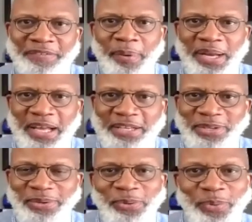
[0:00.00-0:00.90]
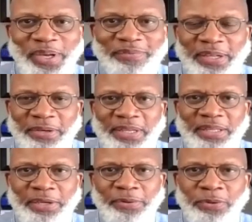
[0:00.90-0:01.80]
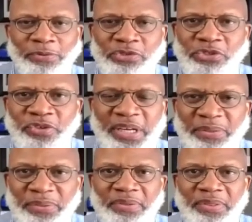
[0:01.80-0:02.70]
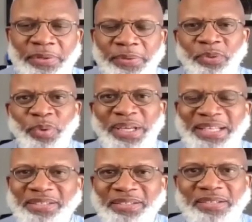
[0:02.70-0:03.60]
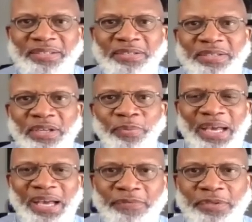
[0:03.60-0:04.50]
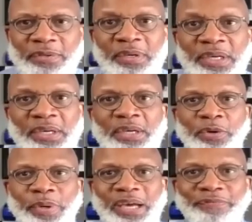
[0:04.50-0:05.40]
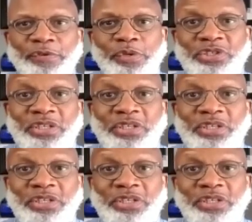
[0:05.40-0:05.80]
Everybody has their own way of learning, their own strength, their own weaknesses, and so we have to we have to